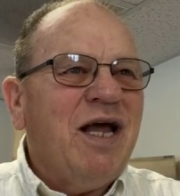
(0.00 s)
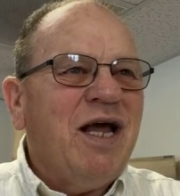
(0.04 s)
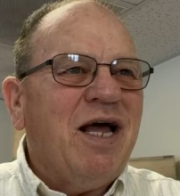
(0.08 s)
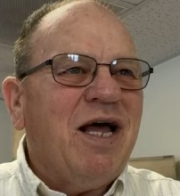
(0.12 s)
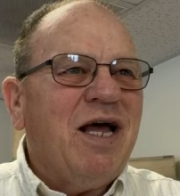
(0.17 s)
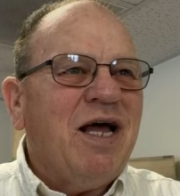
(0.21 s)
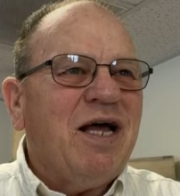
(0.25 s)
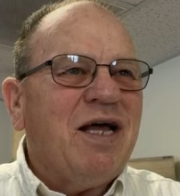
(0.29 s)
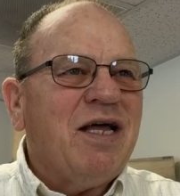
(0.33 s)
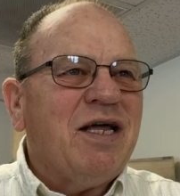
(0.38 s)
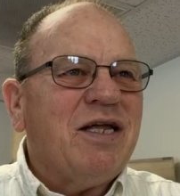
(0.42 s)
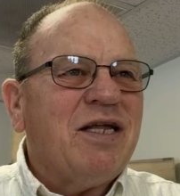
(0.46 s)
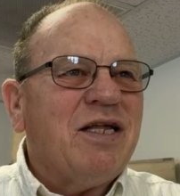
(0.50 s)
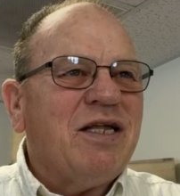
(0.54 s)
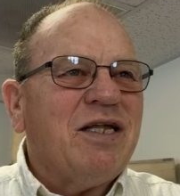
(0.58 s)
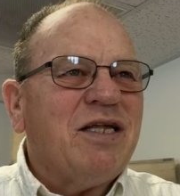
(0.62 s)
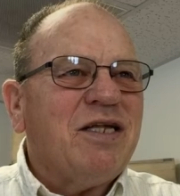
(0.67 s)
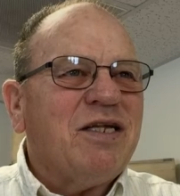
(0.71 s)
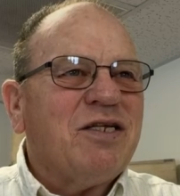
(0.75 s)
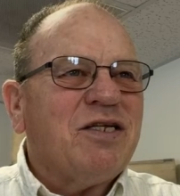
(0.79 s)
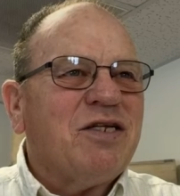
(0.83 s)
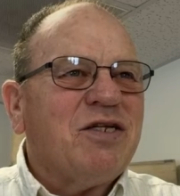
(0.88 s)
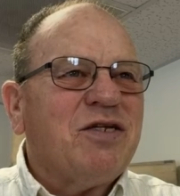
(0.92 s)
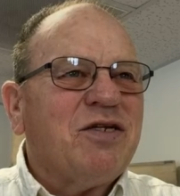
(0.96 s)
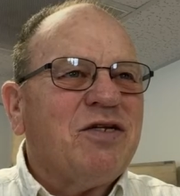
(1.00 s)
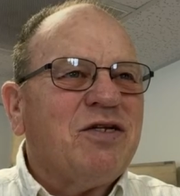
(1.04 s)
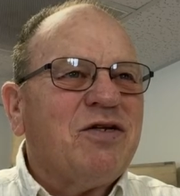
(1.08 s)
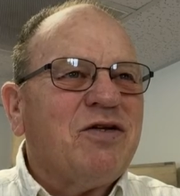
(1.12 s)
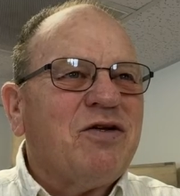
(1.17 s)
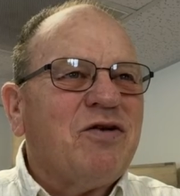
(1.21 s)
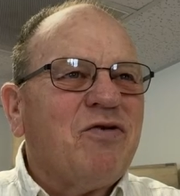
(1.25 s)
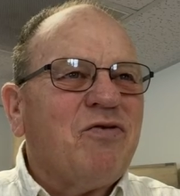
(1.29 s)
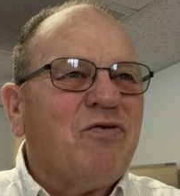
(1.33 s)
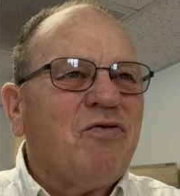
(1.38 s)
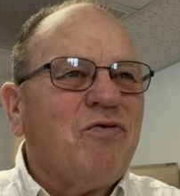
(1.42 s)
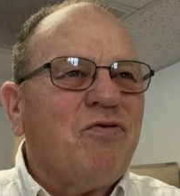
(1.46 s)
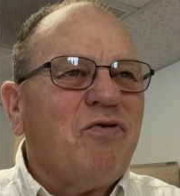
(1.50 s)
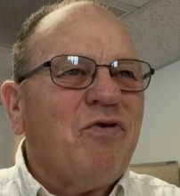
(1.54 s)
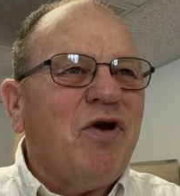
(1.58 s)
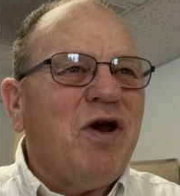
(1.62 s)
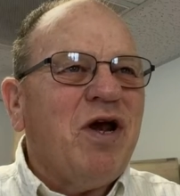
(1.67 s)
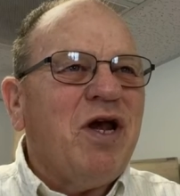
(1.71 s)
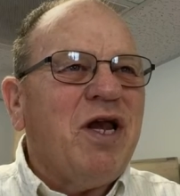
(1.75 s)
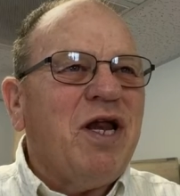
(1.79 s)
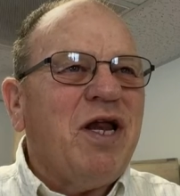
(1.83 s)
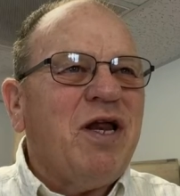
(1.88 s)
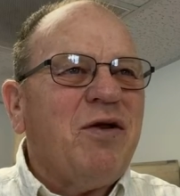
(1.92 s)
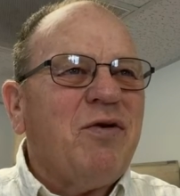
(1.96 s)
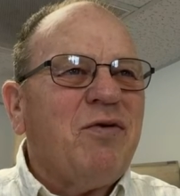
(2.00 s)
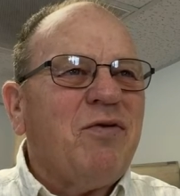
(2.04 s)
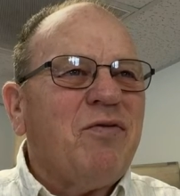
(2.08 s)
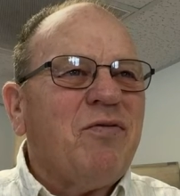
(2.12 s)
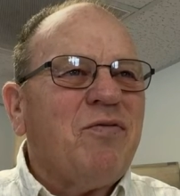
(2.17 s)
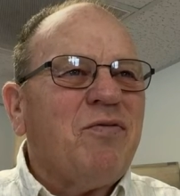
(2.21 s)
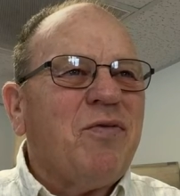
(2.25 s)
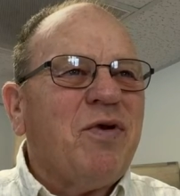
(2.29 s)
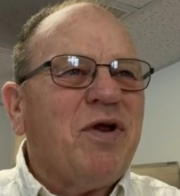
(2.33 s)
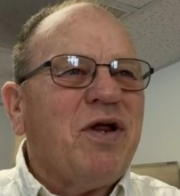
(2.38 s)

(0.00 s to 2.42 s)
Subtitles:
Is really